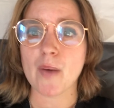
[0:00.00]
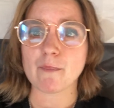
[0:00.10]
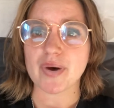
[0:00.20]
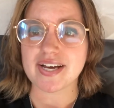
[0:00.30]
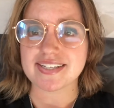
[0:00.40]

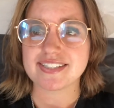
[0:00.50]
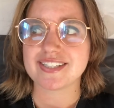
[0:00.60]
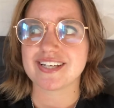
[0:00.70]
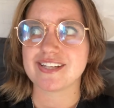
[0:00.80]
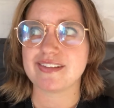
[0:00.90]
but
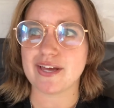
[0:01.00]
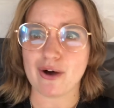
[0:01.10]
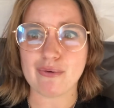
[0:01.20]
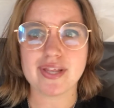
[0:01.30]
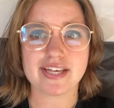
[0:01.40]
they
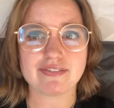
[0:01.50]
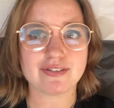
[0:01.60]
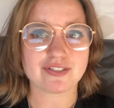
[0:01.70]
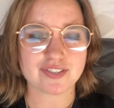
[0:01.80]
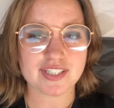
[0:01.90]
only give those
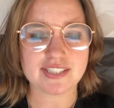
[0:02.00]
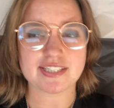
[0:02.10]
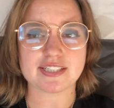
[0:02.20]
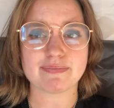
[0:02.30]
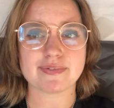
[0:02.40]

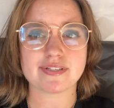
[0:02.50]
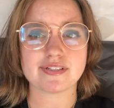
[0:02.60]
criticisms